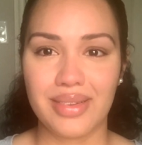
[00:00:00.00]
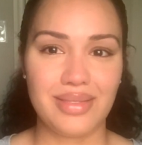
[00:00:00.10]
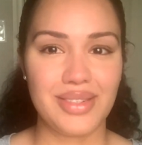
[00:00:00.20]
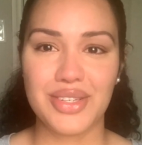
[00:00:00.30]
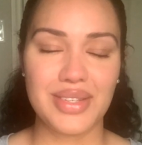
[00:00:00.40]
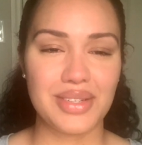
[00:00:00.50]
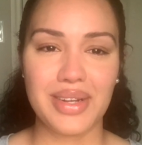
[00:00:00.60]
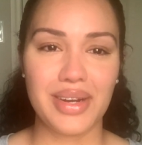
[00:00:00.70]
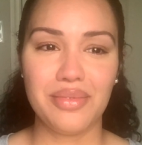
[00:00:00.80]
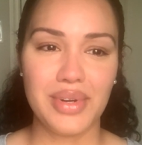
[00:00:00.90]
just
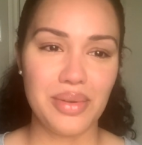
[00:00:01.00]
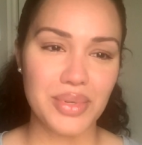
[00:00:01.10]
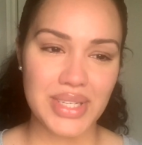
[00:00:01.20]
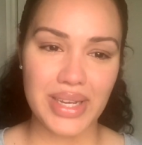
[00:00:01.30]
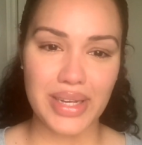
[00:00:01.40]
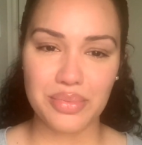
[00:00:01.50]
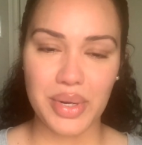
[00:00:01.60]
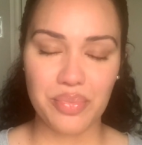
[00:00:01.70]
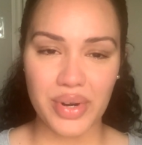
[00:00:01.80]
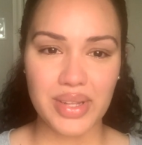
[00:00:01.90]
not even able to catch my
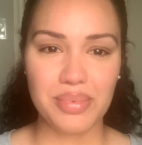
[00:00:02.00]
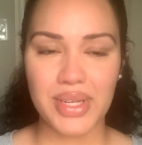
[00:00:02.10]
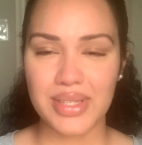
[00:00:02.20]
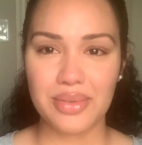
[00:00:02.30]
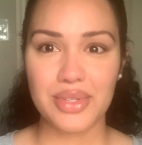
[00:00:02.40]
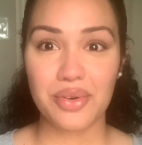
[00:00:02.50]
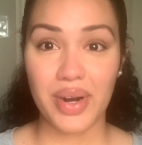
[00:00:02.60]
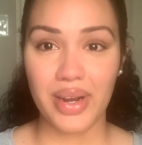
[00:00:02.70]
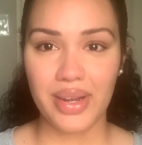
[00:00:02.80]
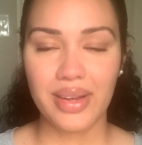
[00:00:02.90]
breath because I was
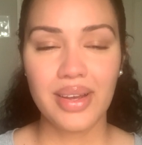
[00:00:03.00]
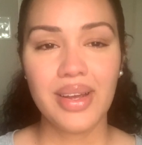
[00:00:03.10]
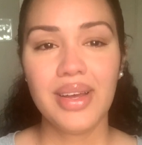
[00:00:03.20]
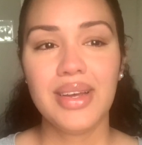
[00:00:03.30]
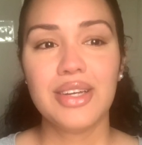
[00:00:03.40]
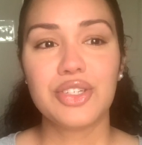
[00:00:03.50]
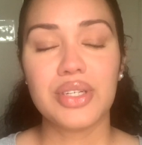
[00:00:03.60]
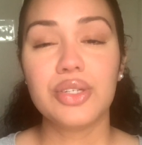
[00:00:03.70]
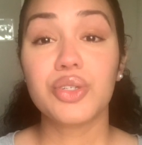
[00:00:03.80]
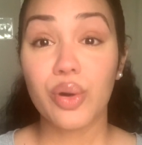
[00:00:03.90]
crying,
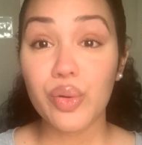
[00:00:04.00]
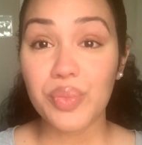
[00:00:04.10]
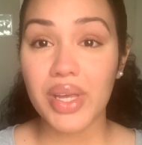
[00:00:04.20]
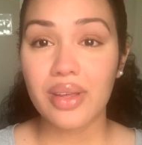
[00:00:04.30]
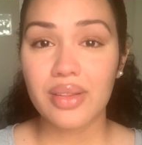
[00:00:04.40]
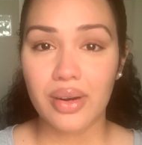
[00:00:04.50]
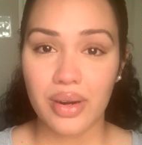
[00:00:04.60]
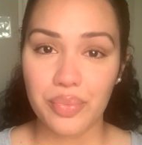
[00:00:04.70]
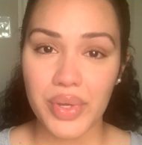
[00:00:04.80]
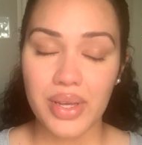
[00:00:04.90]
she showed me the
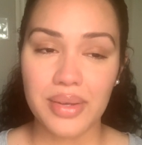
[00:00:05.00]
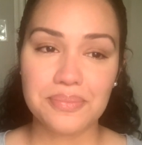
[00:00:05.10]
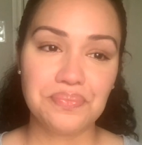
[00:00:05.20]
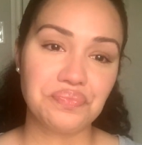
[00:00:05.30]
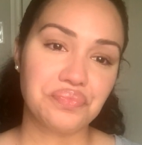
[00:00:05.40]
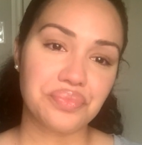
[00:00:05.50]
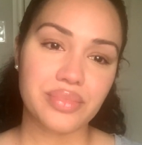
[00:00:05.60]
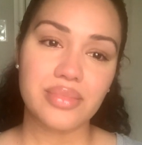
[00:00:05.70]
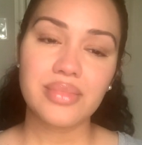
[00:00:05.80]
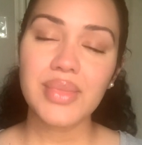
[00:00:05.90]
heartbeat,
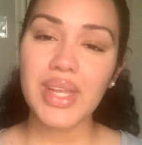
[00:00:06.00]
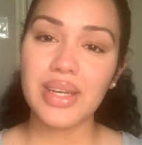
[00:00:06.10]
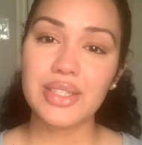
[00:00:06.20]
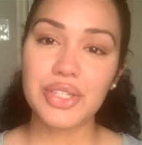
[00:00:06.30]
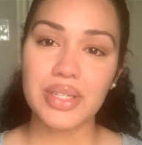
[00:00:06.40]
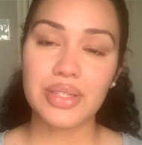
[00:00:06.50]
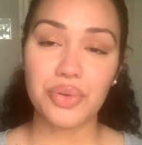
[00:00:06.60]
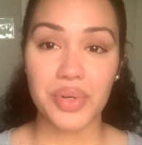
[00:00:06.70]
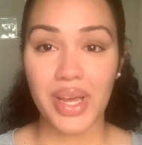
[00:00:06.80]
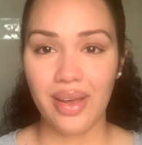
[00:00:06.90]
and she
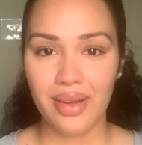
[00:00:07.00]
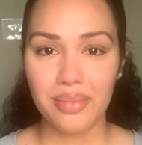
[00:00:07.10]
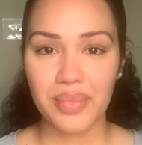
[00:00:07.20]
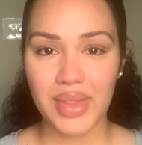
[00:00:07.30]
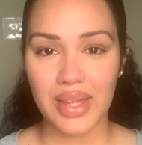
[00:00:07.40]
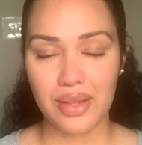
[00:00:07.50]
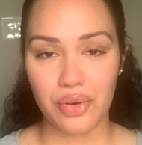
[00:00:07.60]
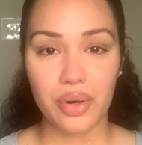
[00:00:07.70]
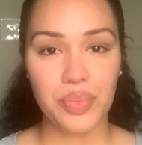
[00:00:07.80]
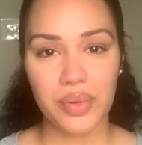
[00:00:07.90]
showed Cam that the
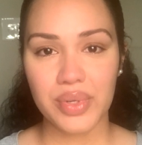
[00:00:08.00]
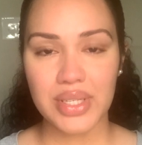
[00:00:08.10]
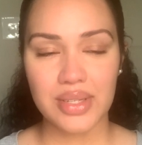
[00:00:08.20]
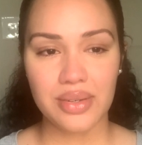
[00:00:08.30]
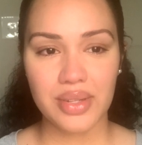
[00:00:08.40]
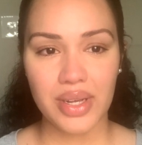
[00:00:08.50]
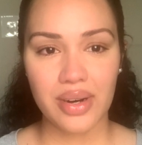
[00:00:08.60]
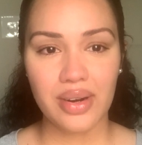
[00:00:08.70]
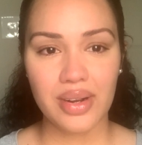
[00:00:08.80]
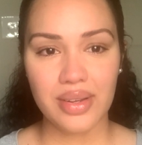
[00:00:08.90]
heartbeat was still
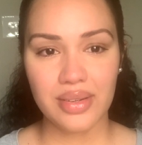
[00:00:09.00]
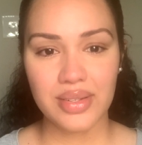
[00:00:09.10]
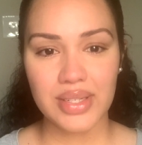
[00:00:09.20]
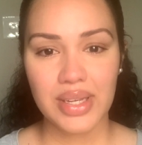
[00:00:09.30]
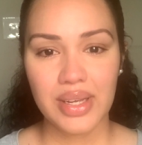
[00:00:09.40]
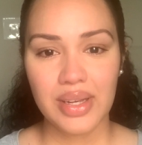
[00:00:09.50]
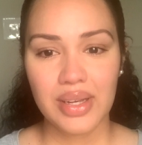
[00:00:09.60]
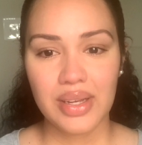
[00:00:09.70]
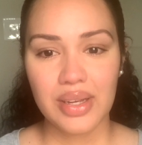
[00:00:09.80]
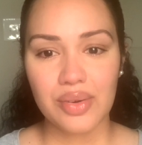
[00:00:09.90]
there. And
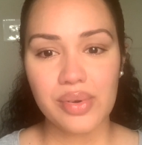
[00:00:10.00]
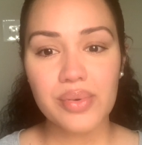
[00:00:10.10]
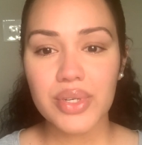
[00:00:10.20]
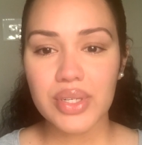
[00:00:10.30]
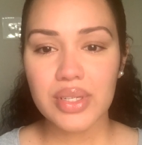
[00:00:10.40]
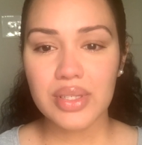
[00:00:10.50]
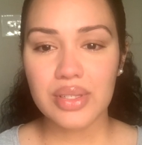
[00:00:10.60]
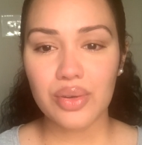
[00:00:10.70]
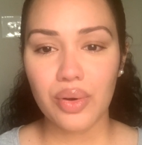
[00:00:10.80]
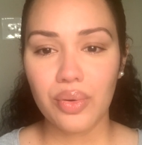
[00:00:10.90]
we were just
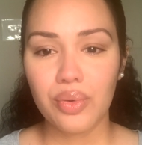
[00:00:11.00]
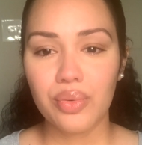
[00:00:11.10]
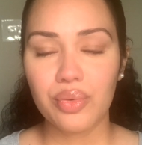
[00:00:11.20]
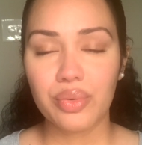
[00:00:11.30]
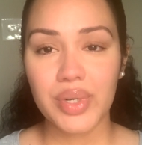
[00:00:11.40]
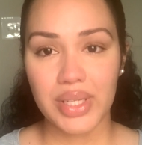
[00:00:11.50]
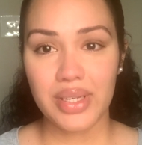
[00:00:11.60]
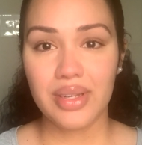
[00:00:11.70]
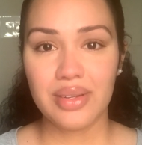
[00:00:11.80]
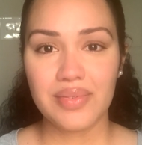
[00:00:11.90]
so
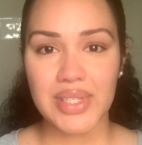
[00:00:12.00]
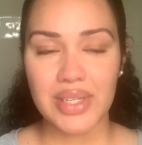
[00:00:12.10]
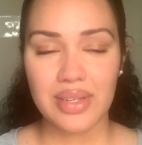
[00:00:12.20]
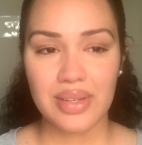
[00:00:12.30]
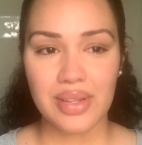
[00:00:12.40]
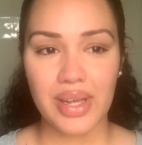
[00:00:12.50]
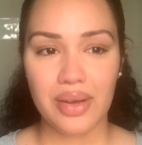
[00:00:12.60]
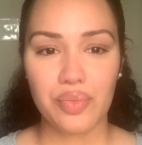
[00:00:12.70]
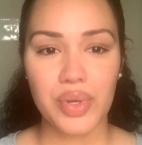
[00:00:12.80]
relieved that we